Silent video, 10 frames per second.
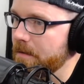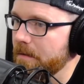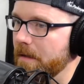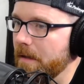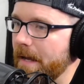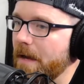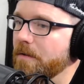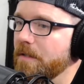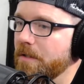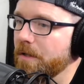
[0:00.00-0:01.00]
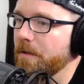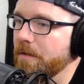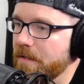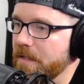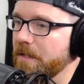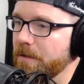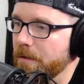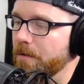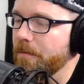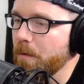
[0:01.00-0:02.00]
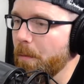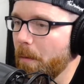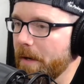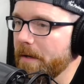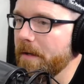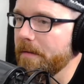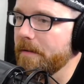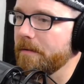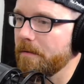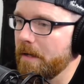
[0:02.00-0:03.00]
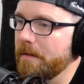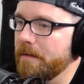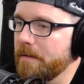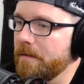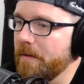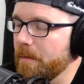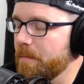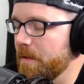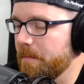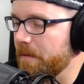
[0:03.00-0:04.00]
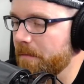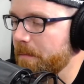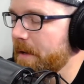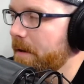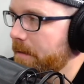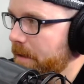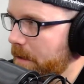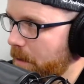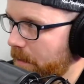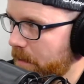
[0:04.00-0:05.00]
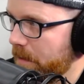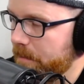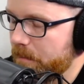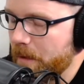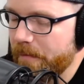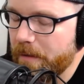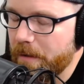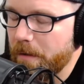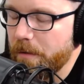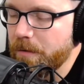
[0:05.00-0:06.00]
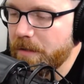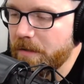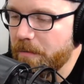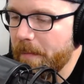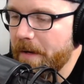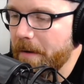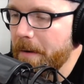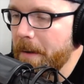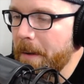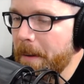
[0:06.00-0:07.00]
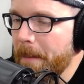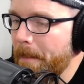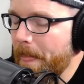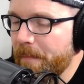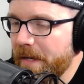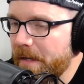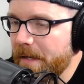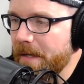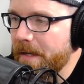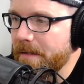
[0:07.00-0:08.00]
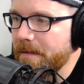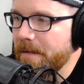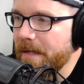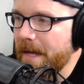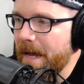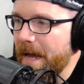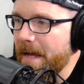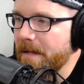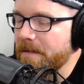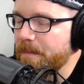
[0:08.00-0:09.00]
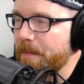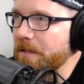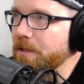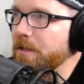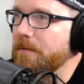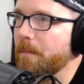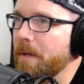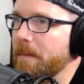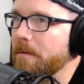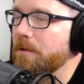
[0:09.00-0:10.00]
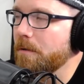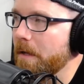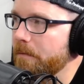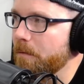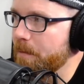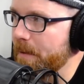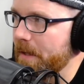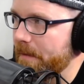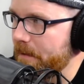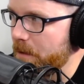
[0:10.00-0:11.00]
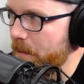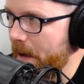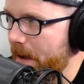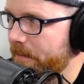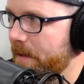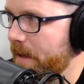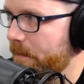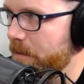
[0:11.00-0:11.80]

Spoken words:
allows each other to see each other's viewpoint, and then develop something from there, whatever the conclusion is from there. But especially for people that you love and respect, I think you have to have the